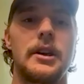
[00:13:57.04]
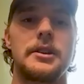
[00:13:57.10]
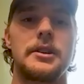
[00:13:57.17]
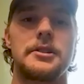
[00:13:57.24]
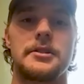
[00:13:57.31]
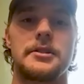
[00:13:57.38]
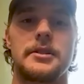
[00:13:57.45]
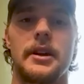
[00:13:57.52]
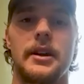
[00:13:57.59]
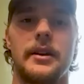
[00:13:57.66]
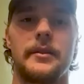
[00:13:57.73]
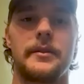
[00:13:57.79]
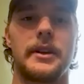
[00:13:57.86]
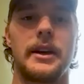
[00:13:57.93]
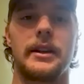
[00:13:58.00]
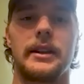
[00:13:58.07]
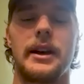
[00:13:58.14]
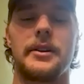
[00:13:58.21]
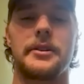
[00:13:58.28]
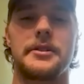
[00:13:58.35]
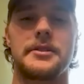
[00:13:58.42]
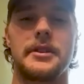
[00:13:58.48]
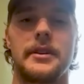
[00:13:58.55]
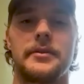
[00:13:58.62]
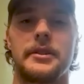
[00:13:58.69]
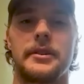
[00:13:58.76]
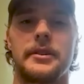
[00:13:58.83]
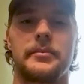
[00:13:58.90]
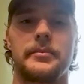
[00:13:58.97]
just uh yeah allowing yourself
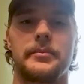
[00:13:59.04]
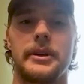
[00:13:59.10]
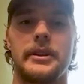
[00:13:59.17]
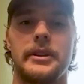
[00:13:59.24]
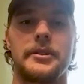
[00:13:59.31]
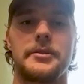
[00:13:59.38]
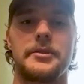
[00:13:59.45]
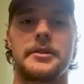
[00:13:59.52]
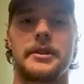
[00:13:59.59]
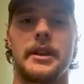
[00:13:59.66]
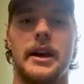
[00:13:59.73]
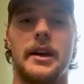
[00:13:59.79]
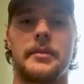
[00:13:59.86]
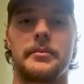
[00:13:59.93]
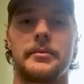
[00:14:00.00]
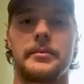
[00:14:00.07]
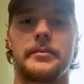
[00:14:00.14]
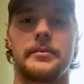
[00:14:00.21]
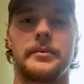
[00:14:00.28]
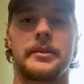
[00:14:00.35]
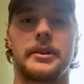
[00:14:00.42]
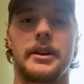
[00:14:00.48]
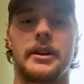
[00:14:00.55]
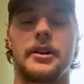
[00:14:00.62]
to be loose and not get